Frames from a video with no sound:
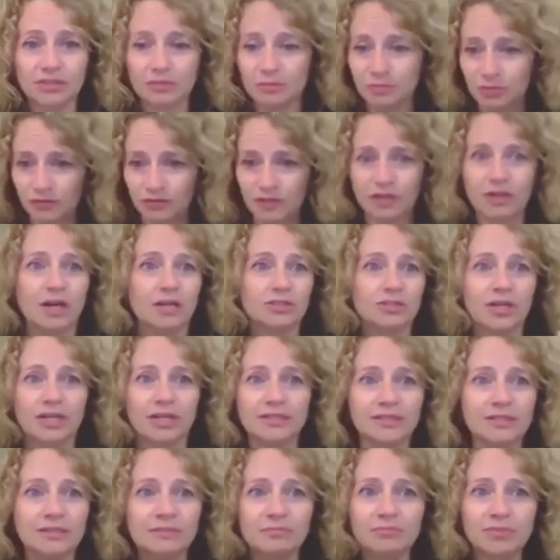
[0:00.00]
to improve their
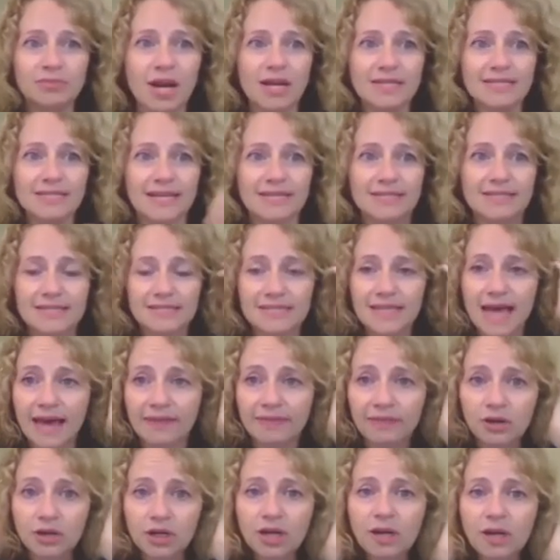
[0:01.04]
contracting processes
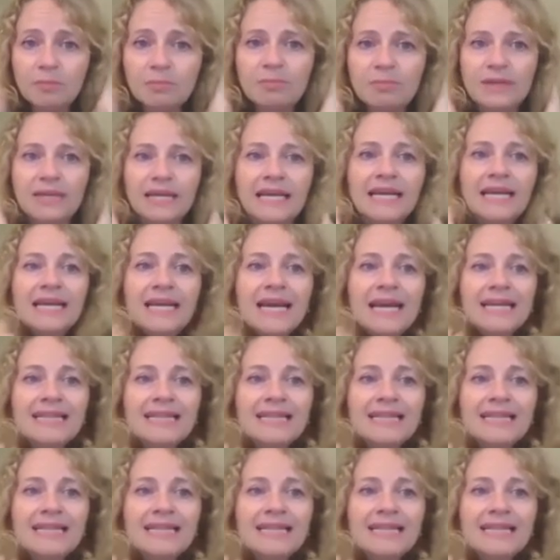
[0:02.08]
at their company.